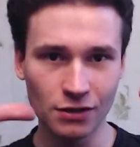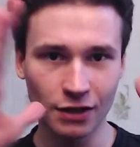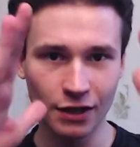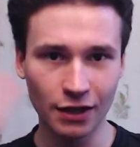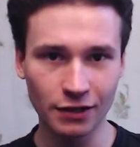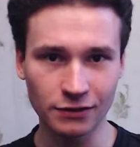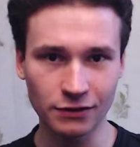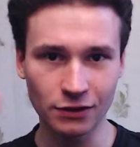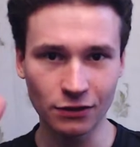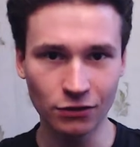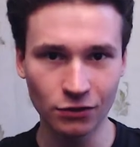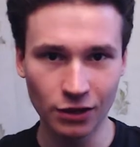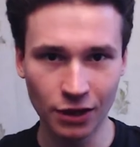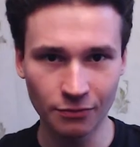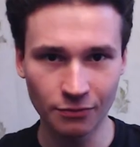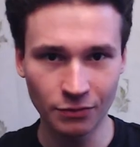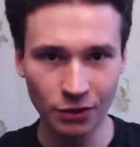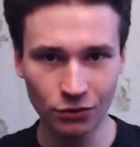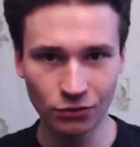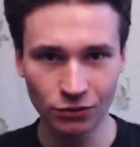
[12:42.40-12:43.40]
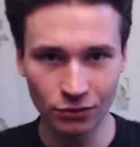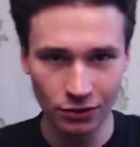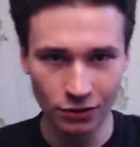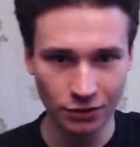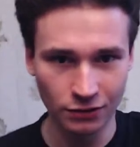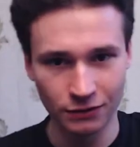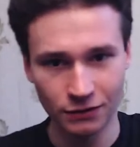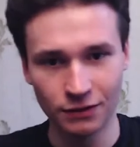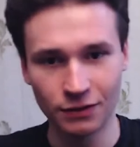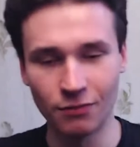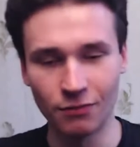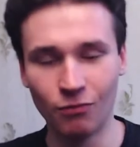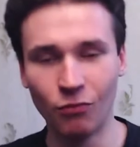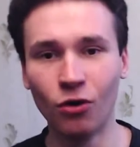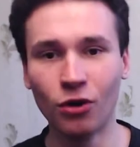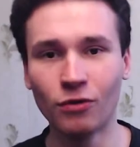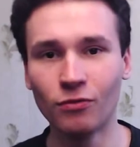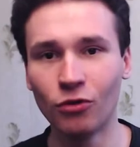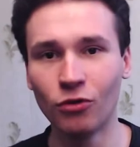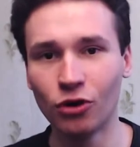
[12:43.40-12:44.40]
hexagon, heptagon, and
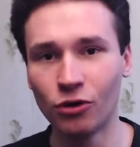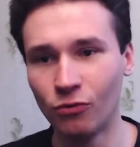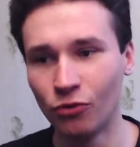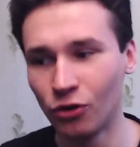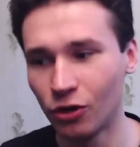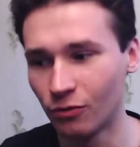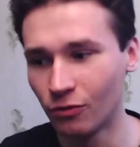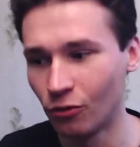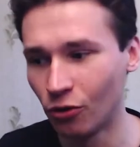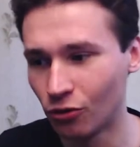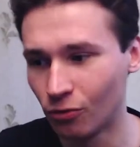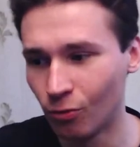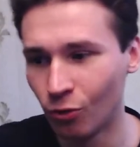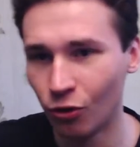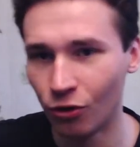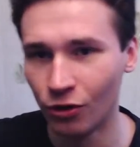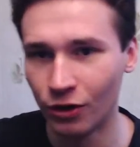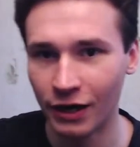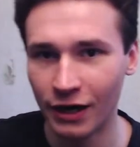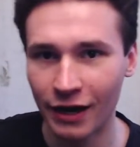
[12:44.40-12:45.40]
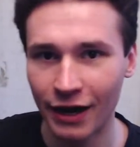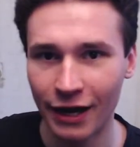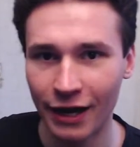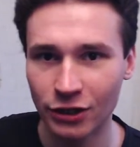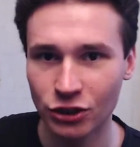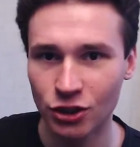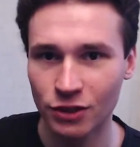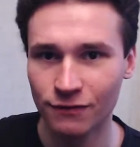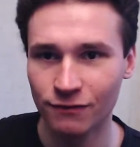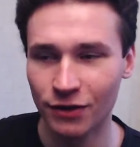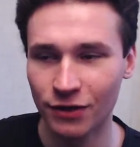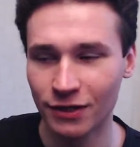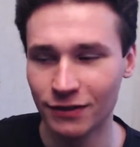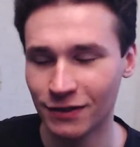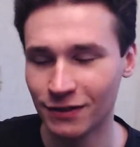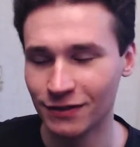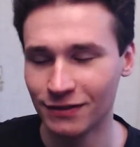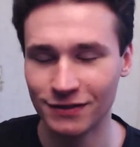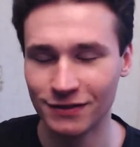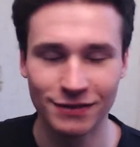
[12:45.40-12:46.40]
more, more, more, more, more edges,
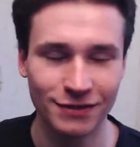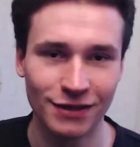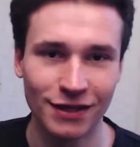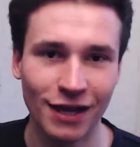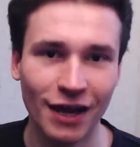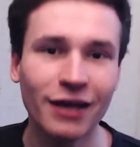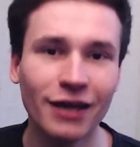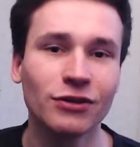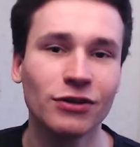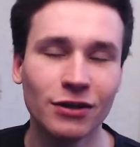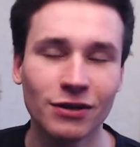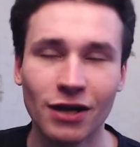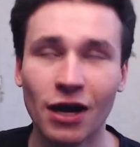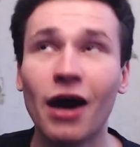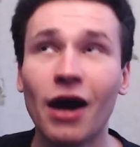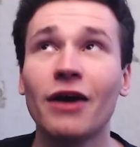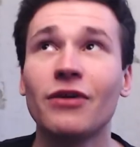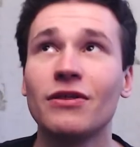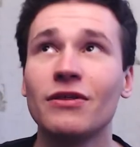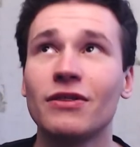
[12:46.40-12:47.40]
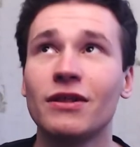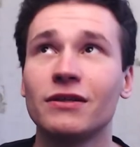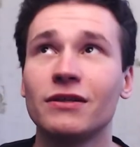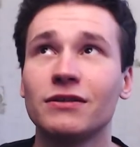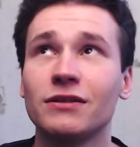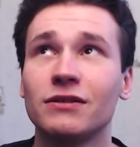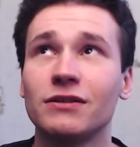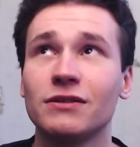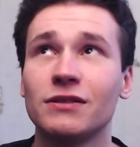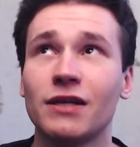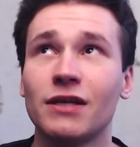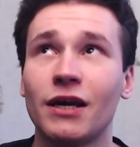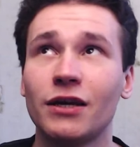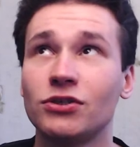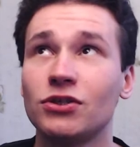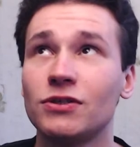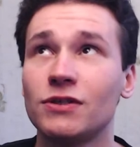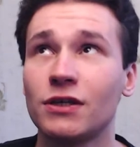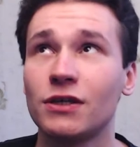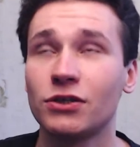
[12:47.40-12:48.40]
faces. Ed I think that it's
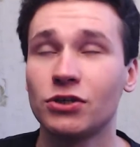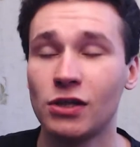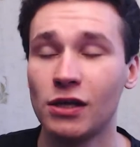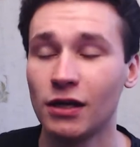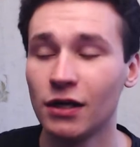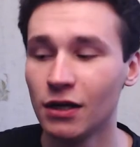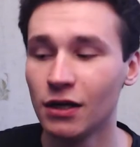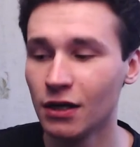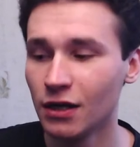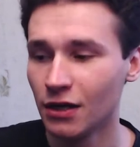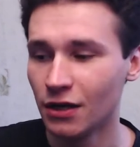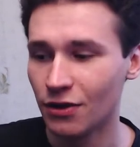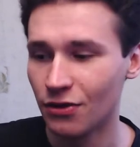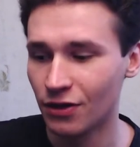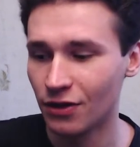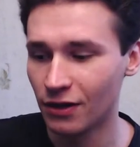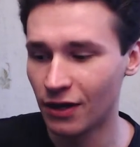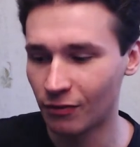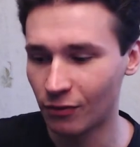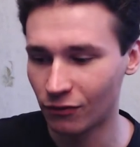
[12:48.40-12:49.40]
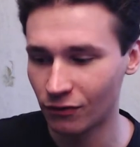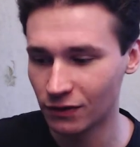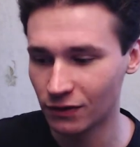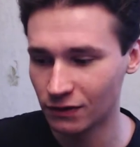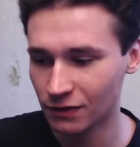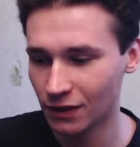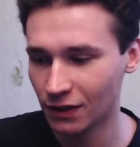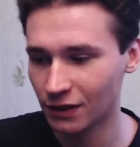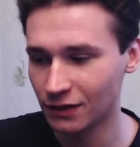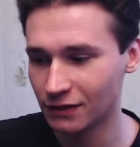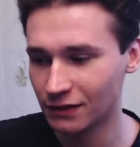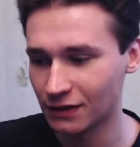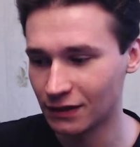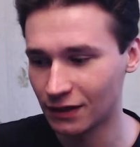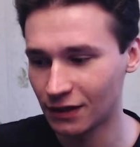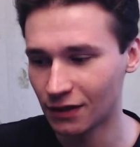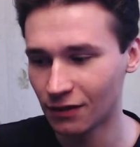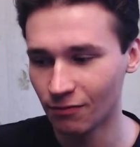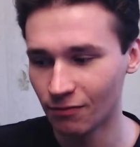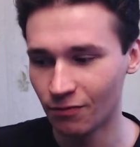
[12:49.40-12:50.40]
edges actually, the name of it
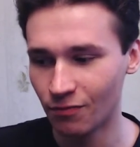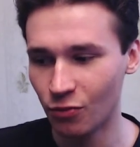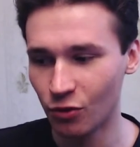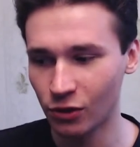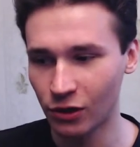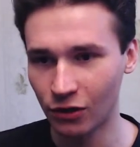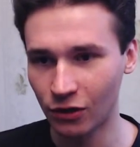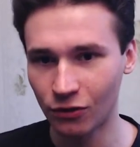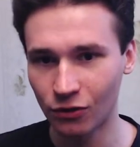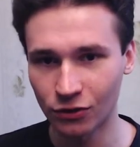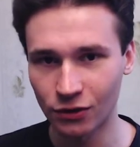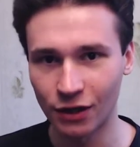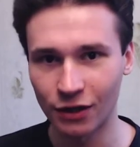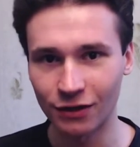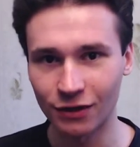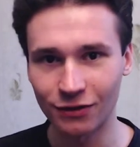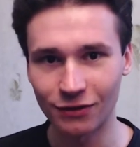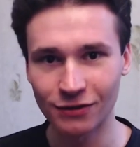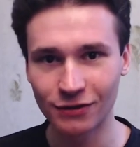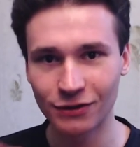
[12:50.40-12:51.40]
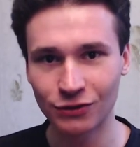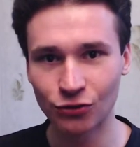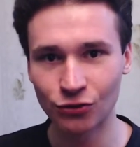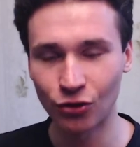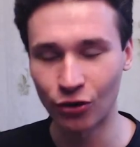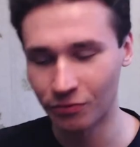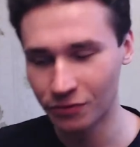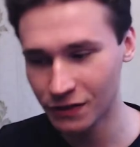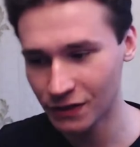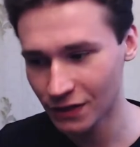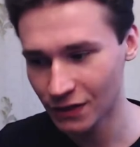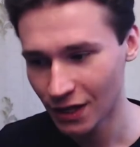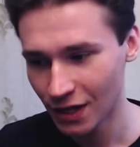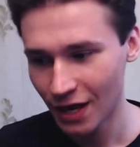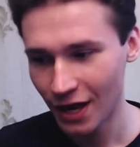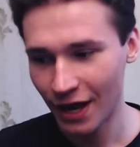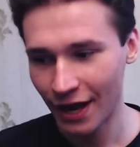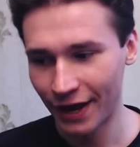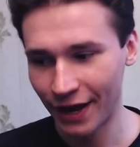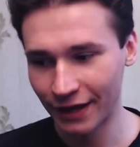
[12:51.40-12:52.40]
in polygonal terms
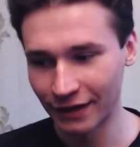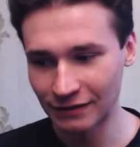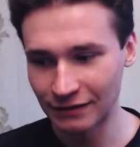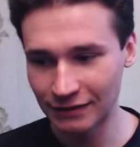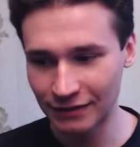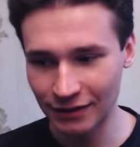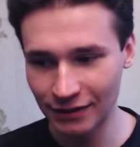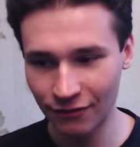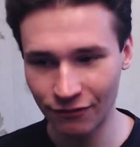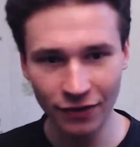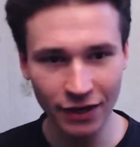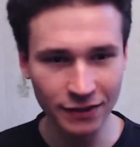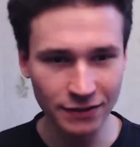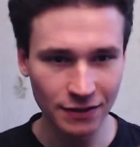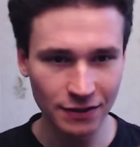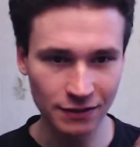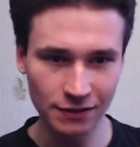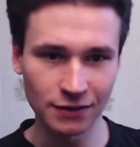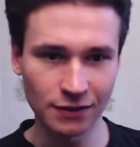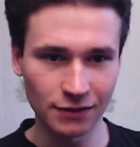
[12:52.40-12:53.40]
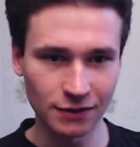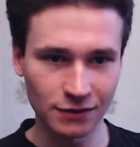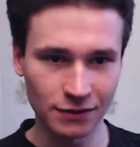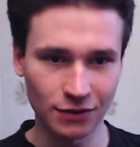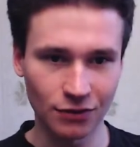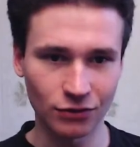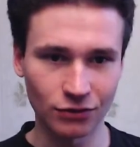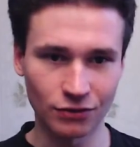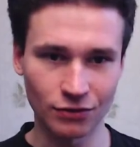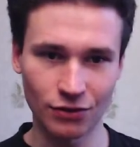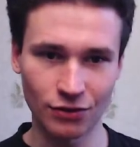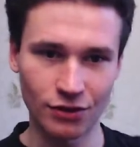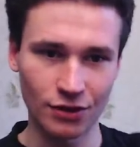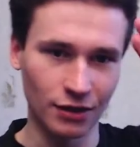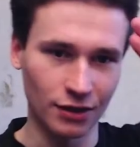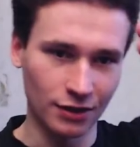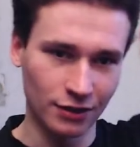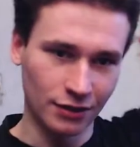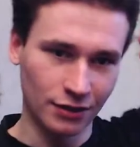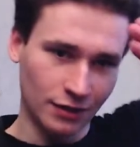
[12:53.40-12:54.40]
and faces this on
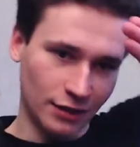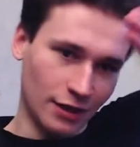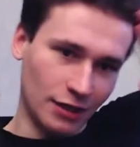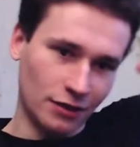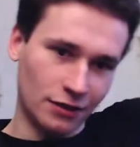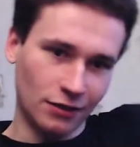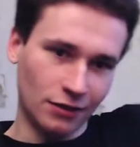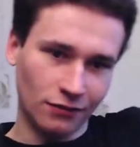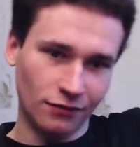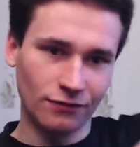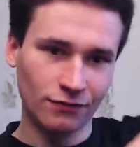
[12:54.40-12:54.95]
the kind of